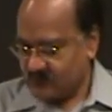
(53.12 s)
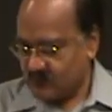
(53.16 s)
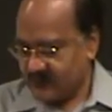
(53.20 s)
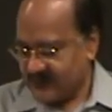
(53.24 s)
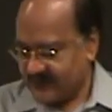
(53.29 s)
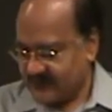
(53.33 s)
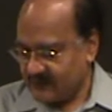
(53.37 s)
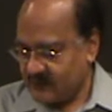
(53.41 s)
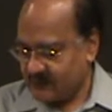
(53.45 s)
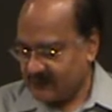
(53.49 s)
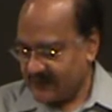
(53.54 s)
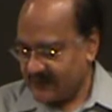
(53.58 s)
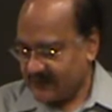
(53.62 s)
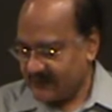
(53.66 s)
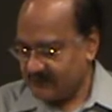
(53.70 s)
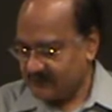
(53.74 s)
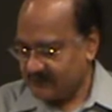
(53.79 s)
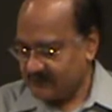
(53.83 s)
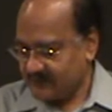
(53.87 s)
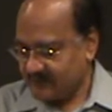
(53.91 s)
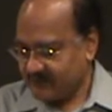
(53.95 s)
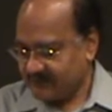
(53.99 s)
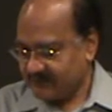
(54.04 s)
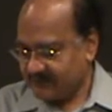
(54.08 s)
very well,
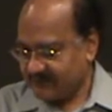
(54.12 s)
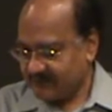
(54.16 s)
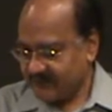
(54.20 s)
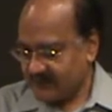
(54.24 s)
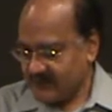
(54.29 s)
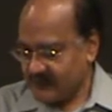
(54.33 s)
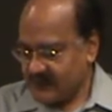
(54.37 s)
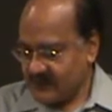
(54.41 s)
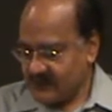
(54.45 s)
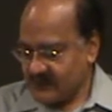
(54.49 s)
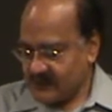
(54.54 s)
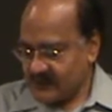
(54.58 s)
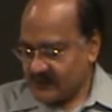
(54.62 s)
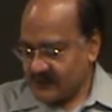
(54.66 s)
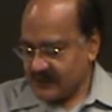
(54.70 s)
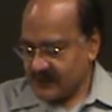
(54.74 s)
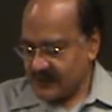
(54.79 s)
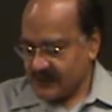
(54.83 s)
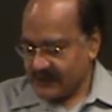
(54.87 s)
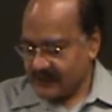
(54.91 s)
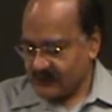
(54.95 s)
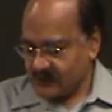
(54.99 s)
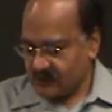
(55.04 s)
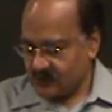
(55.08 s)

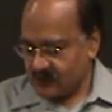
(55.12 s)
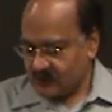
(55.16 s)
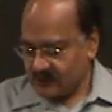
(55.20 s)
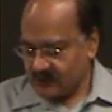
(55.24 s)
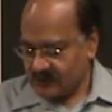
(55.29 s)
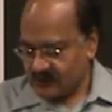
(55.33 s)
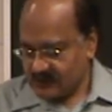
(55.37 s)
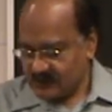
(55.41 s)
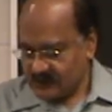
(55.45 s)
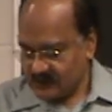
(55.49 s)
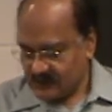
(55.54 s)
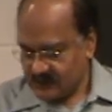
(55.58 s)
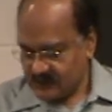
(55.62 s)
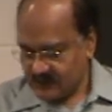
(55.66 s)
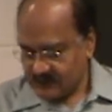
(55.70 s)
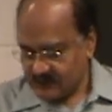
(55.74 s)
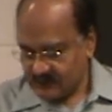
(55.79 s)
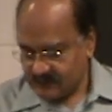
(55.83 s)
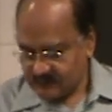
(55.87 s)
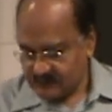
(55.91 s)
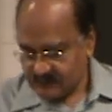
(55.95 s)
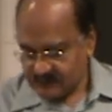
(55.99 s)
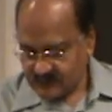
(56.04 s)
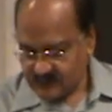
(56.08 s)
although
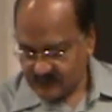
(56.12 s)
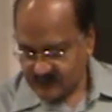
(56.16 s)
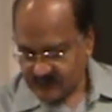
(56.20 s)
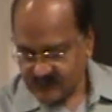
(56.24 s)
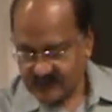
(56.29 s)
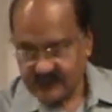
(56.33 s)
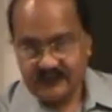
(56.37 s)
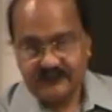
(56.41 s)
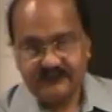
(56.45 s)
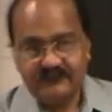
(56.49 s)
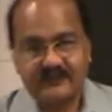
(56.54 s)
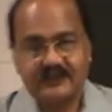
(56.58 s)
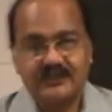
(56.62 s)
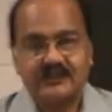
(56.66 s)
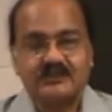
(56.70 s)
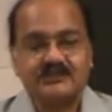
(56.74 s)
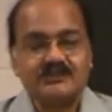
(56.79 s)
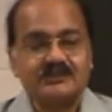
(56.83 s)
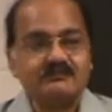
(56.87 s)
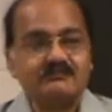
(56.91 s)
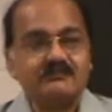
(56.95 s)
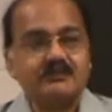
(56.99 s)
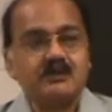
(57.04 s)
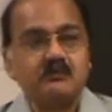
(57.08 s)
the
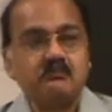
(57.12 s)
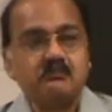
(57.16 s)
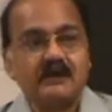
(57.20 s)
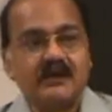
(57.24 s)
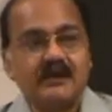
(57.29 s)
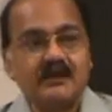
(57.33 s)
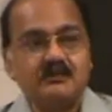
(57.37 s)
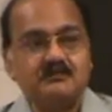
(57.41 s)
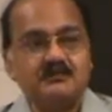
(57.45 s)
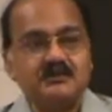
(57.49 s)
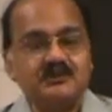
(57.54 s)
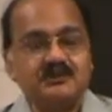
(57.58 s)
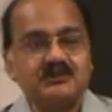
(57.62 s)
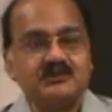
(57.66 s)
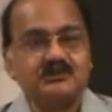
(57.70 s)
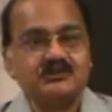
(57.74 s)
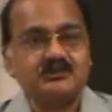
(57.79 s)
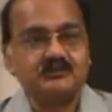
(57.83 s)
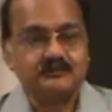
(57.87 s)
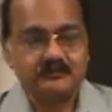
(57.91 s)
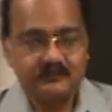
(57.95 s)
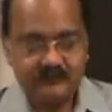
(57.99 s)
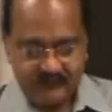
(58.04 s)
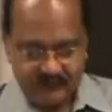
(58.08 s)
significance of the
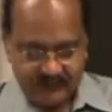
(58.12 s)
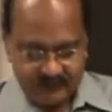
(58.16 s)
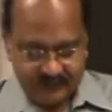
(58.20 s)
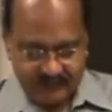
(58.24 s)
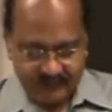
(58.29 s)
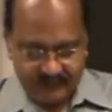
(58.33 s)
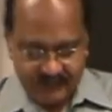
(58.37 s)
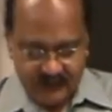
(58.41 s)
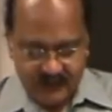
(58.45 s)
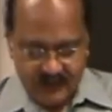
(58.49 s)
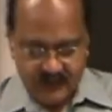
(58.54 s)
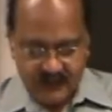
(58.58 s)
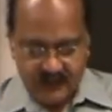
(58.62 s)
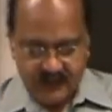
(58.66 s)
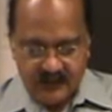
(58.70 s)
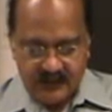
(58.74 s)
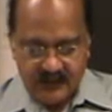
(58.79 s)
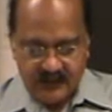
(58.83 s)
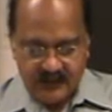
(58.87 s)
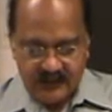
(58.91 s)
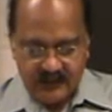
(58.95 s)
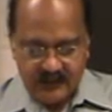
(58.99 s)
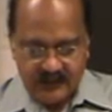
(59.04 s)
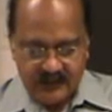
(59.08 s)
parameters
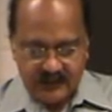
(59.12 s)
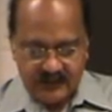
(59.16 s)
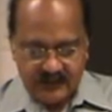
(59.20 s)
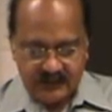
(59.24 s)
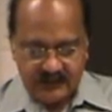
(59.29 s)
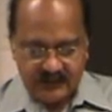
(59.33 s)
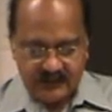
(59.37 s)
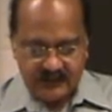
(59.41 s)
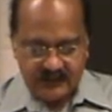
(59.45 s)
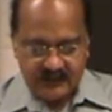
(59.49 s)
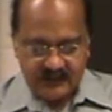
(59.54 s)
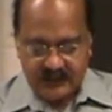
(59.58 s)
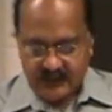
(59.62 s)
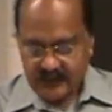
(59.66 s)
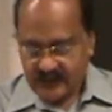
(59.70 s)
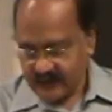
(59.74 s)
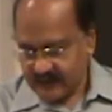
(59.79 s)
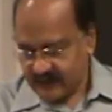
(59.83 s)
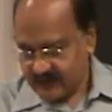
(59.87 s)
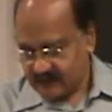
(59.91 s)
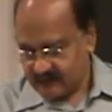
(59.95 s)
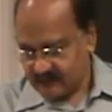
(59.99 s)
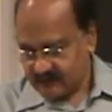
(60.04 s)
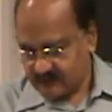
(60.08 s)
is
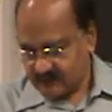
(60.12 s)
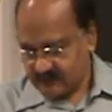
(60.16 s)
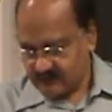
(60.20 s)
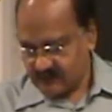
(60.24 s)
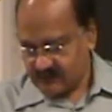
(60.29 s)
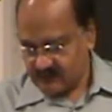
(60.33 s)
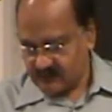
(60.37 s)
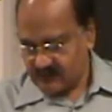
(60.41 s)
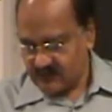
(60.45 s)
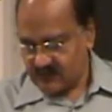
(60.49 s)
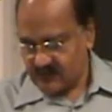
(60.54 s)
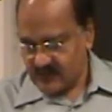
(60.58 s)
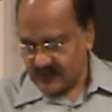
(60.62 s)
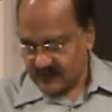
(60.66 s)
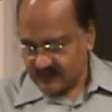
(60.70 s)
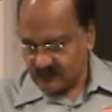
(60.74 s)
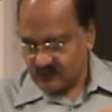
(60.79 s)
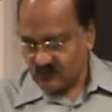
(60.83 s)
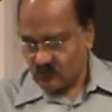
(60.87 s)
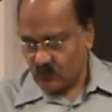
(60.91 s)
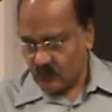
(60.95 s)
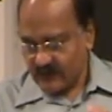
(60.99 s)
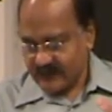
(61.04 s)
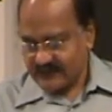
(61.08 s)

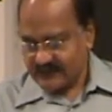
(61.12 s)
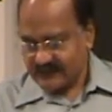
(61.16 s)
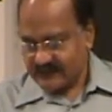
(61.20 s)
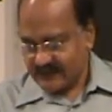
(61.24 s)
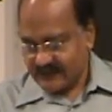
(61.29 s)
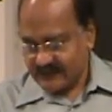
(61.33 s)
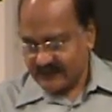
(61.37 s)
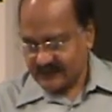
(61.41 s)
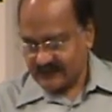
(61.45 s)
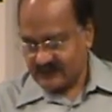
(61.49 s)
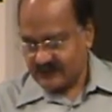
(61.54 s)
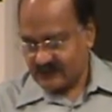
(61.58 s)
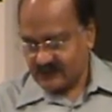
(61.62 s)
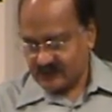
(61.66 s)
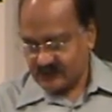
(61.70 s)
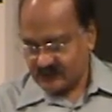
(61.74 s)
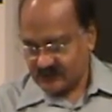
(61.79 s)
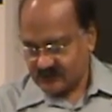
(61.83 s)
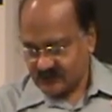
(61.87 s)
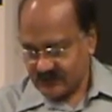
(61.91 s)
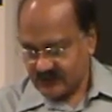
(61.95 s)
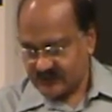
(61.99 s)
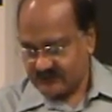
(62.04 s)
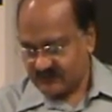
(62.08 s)
not quite as
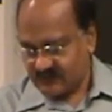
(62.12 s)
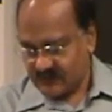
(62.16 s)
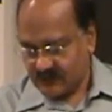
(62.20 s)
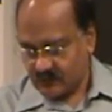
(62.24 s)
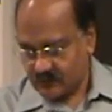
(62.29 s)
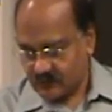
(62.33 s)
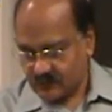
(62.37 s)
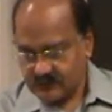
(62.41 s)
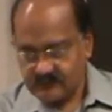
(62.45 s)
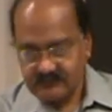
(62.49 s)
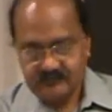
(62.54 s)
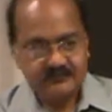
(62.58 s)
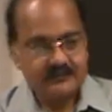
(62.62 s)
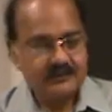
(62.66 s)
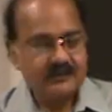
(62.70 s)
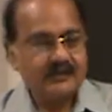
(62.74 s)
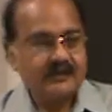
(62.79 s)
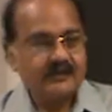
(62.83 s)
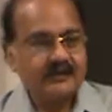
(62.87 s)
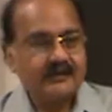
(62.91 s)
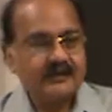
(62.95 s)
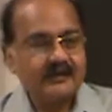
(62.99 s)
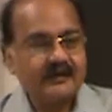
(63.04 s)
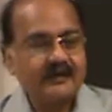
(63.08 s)
straightforward
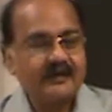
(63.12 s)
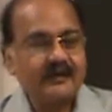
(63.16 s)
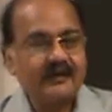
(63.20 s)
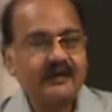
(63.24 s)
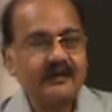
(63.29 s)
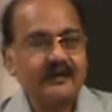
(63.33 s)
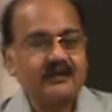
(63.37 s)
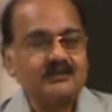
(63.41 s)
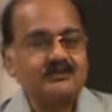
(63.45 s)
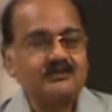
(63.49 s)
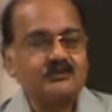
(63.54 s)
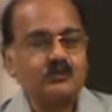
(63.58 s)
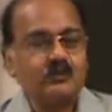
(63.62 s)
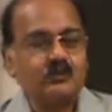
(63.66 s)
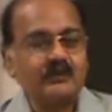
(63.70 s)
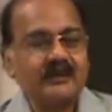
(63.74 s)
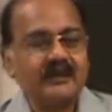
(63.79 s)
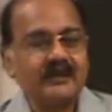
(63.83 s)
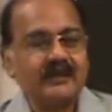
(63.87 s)
as we